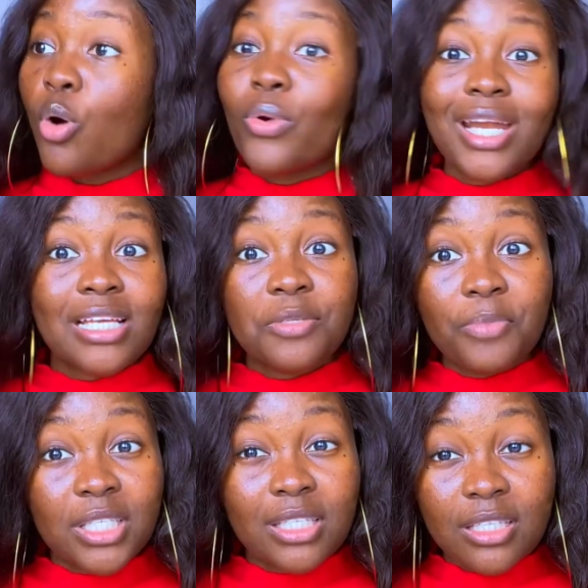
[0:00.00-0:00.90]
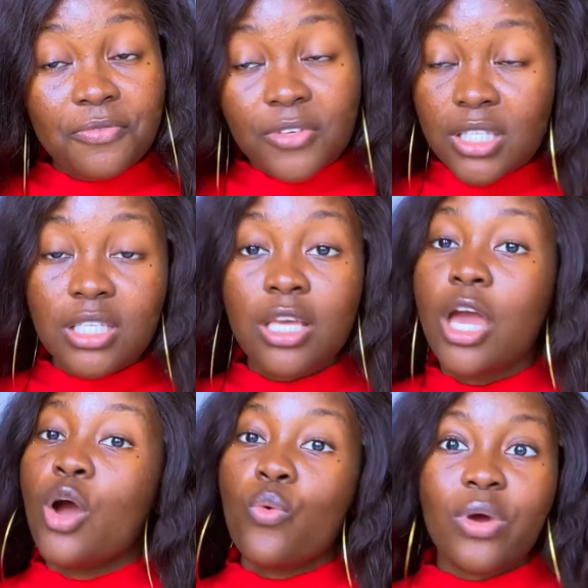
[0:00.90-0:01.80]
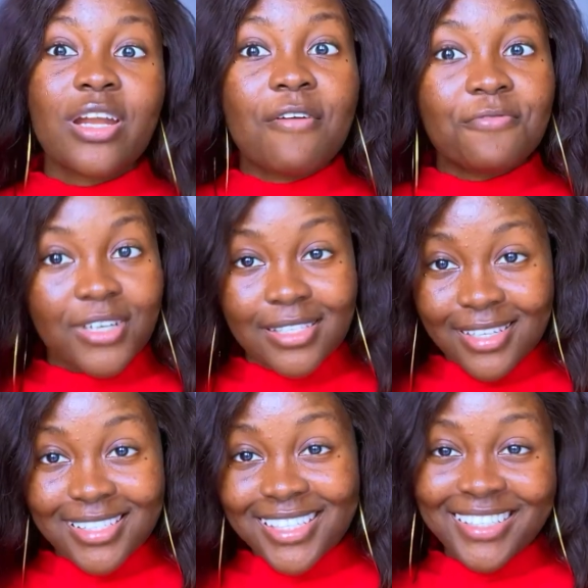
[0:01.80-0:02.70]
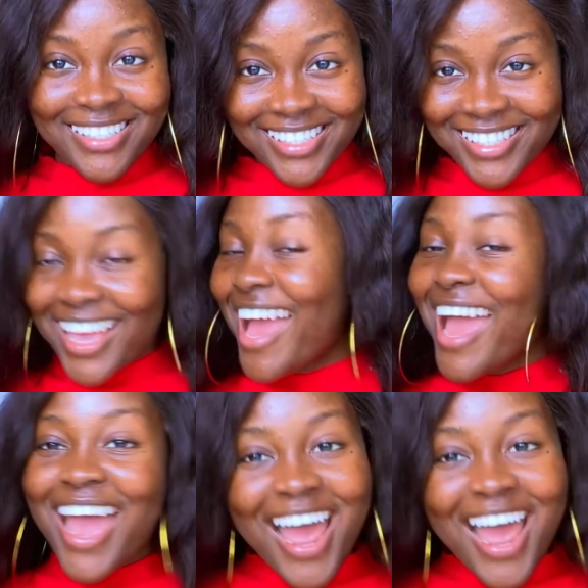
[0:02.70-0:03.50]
whether specificity, whether versatility.